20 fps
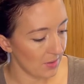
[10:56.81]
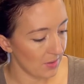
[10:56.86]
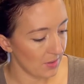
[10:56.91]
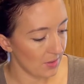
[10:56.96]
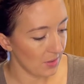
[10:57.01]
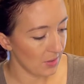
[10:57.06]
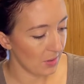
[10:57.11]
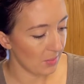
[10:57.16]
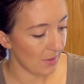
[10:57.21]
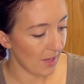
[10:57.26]

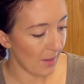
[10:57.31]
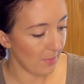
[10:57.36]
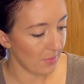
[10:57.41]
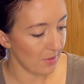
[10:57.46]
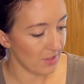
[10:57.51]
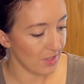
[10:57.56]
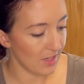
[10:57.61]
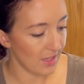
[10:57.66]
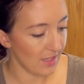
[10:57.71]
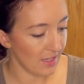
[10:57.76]
do a pepper
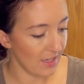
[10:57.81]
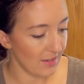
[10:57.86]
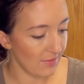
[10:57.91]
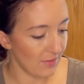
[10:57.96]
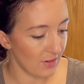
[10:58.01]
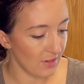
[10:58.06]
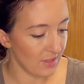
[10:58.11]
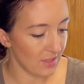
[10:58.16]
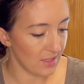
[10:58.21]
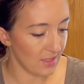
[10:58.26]
jelly
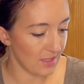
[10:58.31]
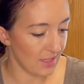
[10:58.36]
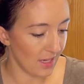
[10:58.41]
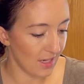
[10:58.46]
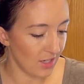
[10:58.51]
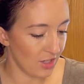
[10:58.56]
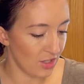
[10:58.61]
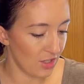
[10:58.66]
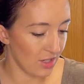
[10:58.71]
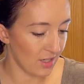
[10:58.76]
versus
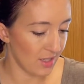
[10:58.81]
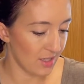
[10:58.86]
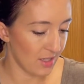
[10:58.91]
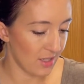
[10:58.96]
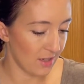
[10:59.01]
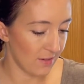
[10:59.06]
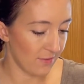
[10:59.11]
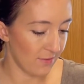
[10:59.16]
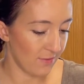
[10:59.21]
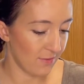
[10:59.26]
like just
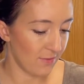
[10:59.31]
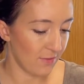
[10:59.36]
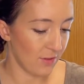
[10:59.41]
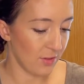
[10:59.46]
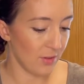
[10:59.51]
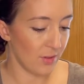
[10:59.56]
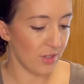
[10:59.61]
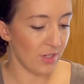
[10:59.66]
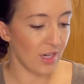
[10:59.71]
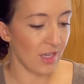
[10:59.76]
a
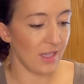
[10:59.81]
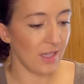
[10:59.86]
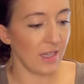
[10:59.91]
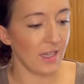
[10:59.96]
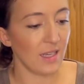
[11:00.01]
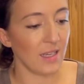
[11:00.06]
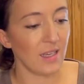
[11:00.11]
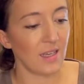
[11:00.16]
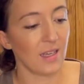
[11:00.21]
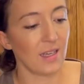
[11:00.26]
fruit
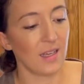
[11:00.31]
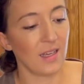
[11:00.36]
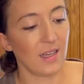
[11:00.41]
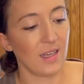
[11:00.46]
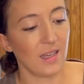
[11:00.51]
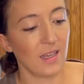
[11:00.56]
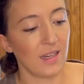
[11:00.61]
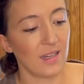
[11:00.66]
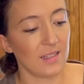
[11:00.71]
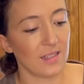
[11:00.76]
jelly,
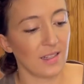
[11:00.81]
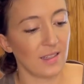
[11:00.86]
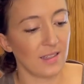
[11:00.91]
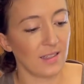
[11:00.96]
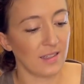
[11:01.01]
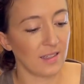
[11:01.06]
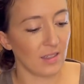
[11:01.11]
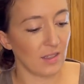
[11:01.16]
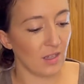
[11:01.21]
it is a little